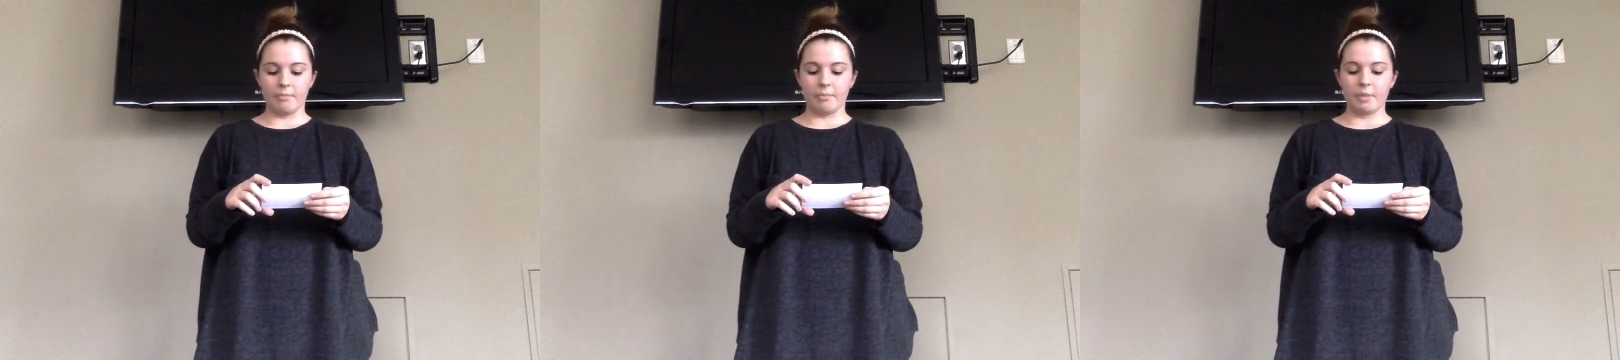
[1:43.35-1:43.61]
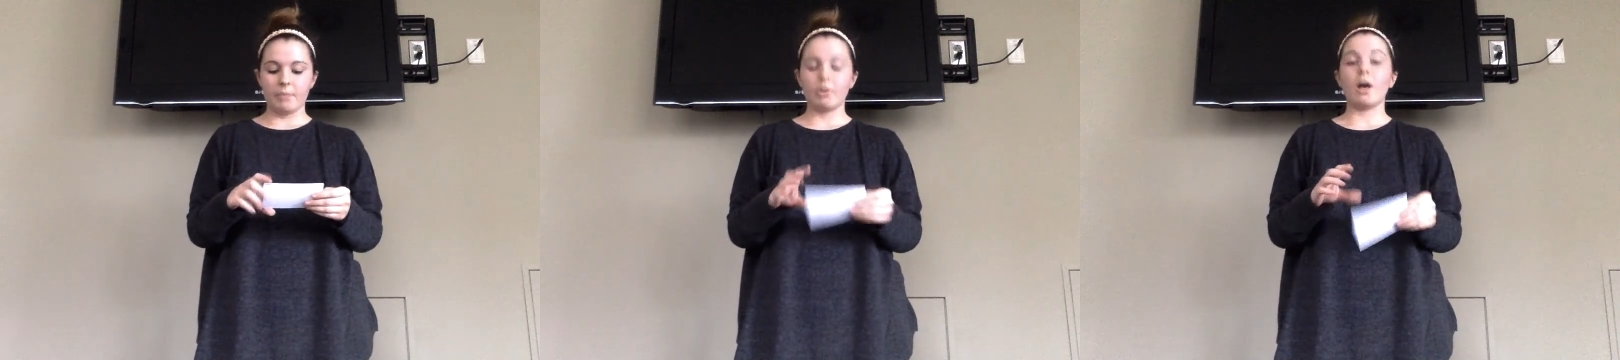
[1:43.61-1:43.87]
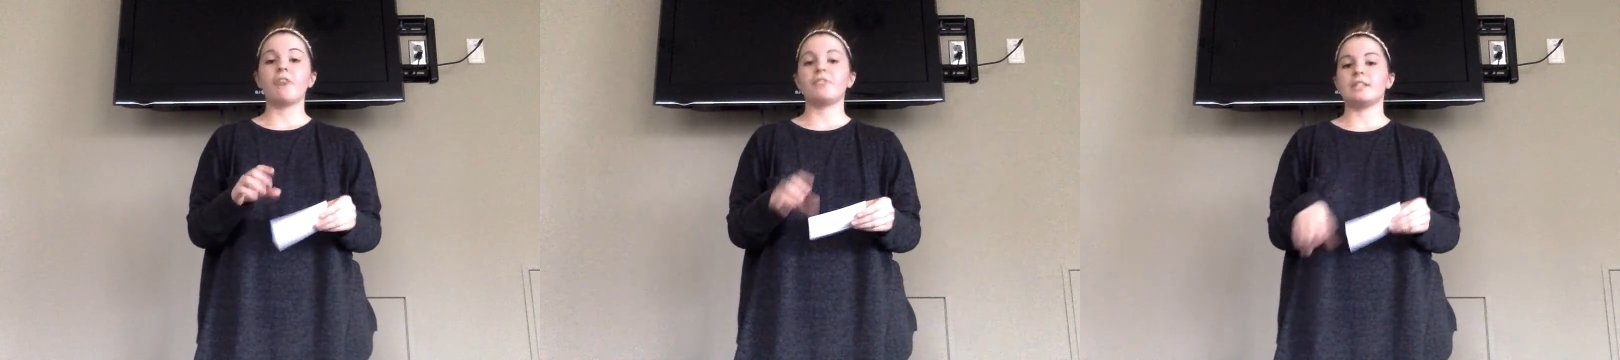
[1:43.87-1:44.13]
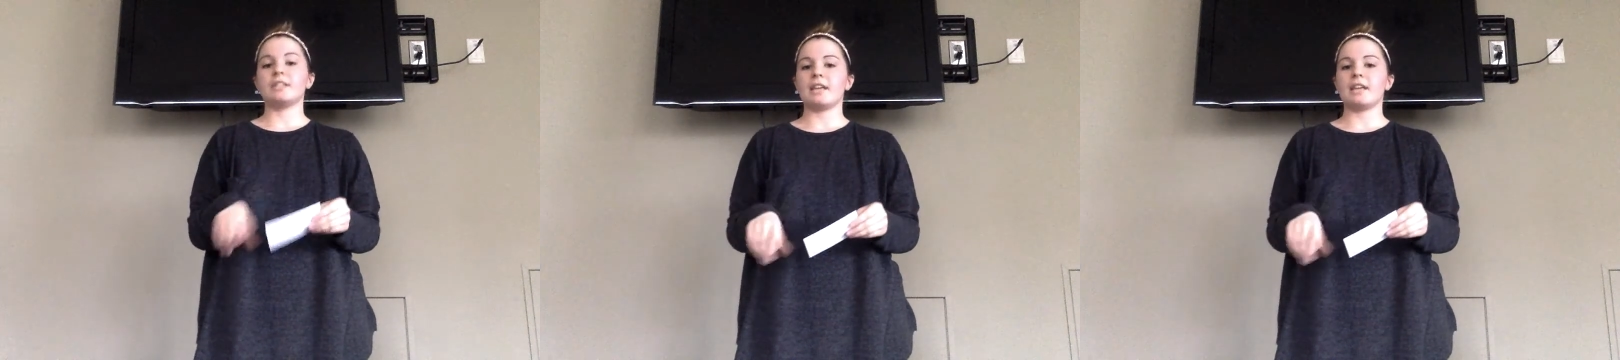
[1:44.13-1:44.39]
People
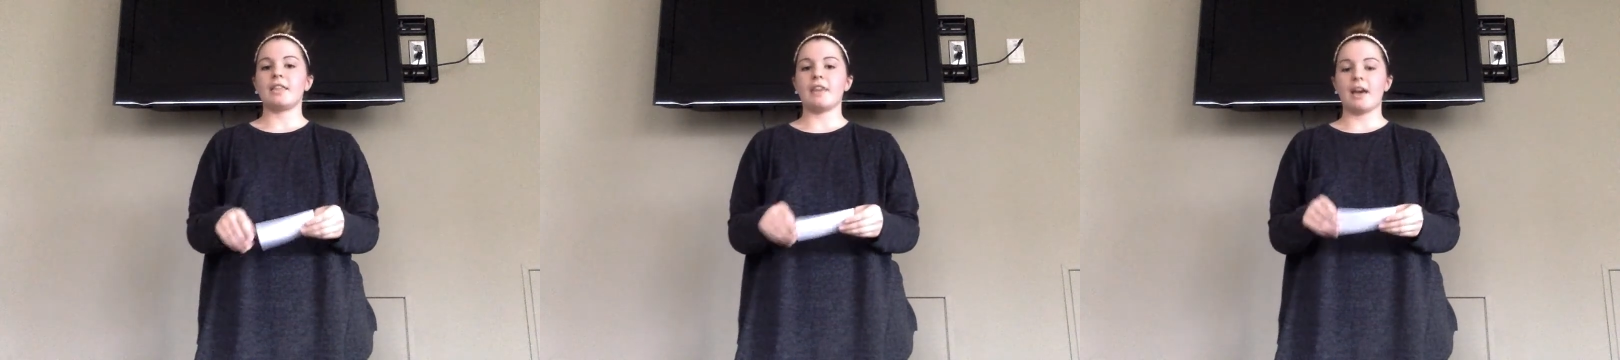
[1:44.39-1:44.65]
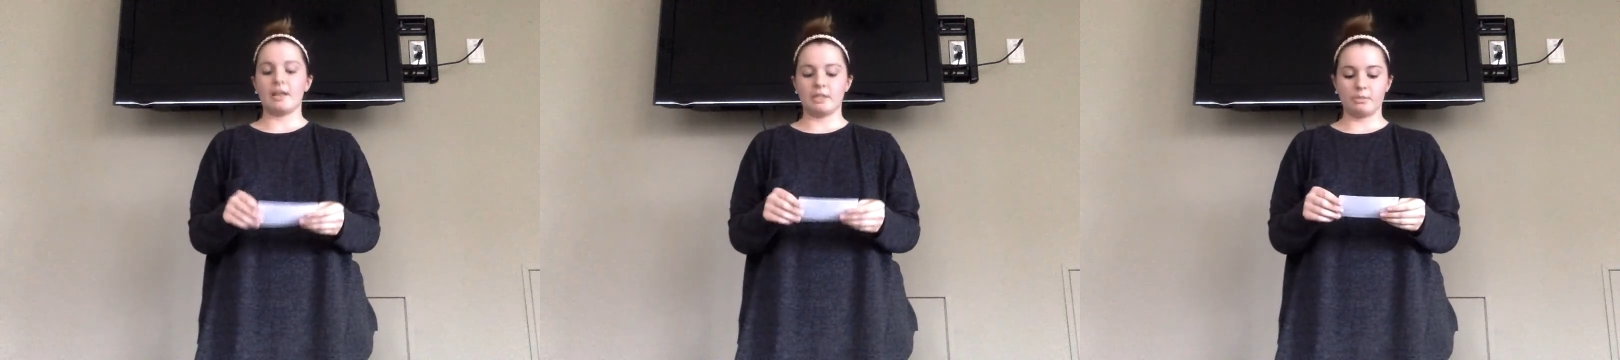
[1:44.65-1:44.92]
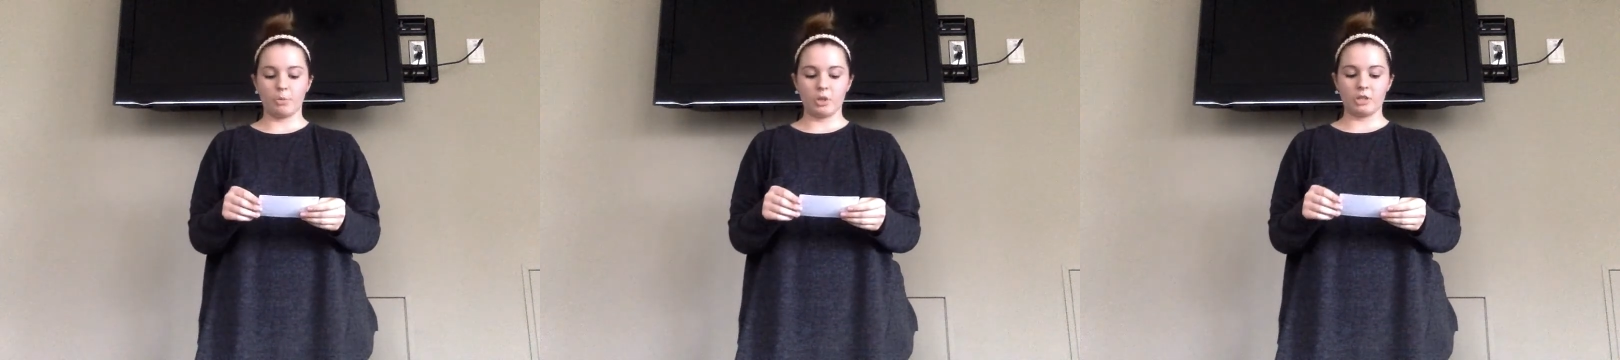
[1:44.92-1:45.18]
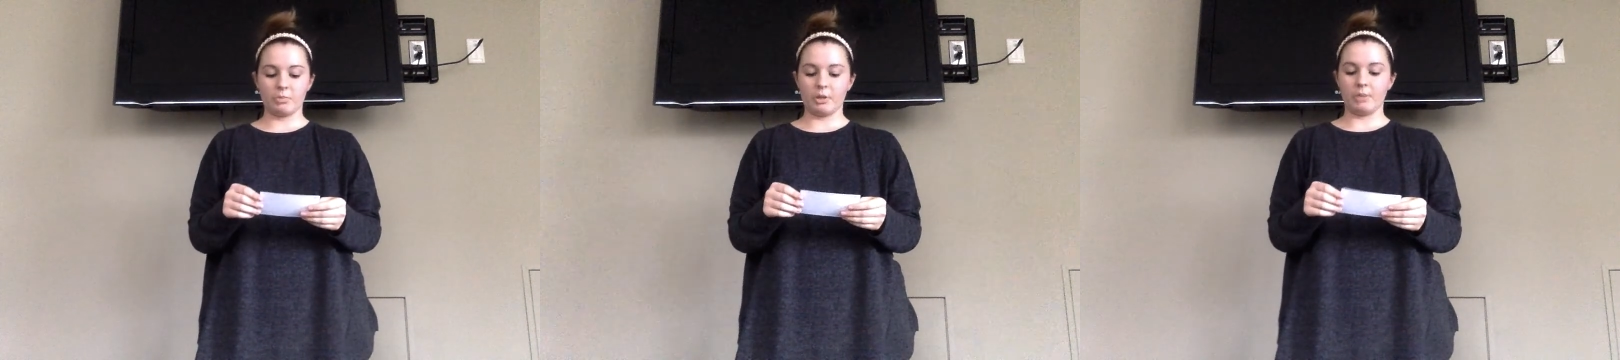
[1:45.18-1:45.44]
often say that
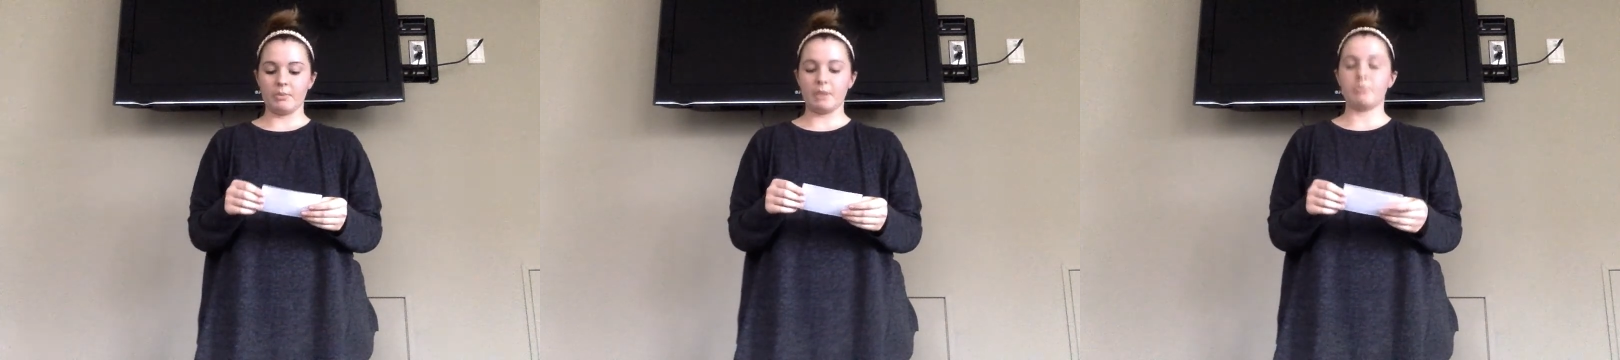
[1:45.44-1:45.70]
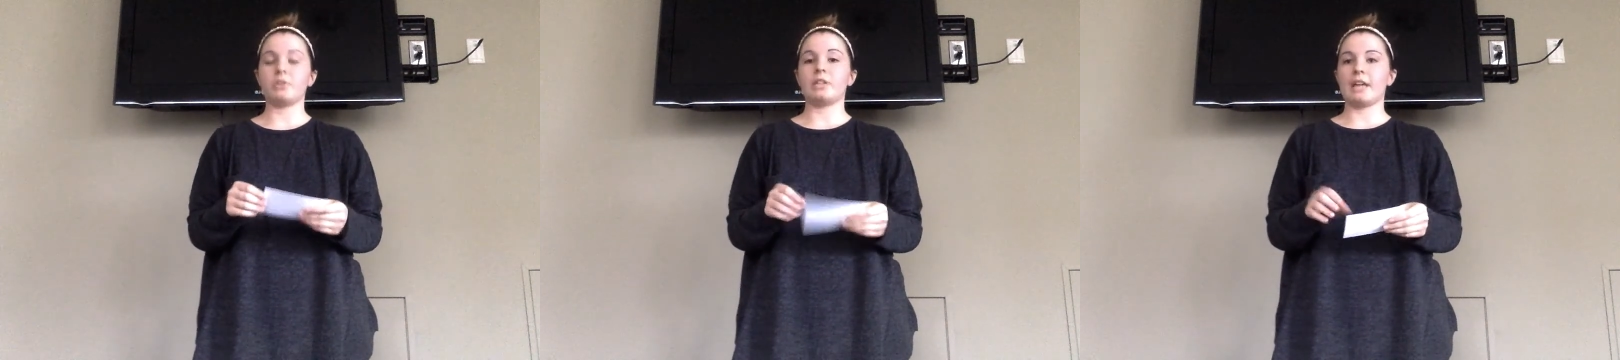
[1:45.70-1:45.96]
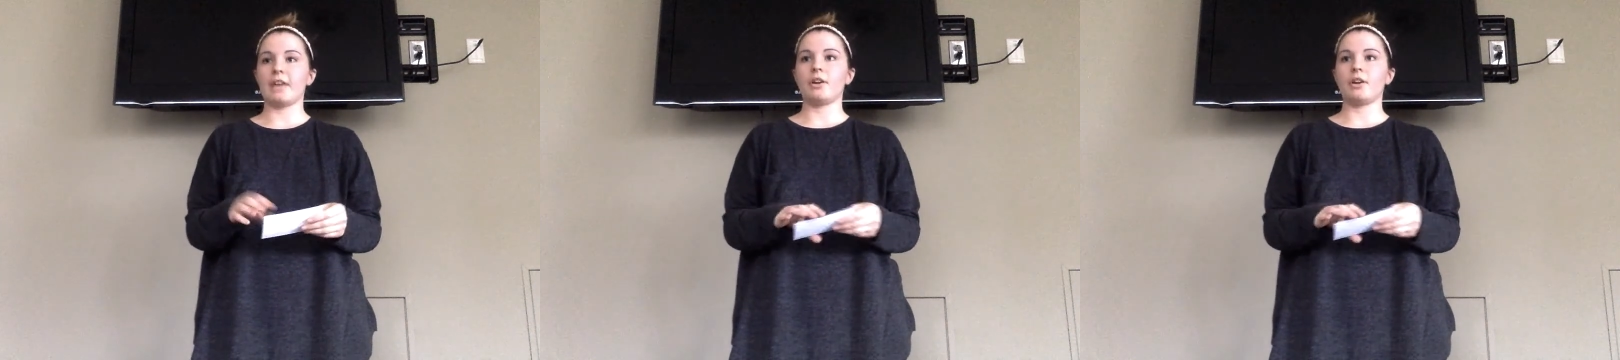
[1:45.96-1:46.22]
sports bring people together,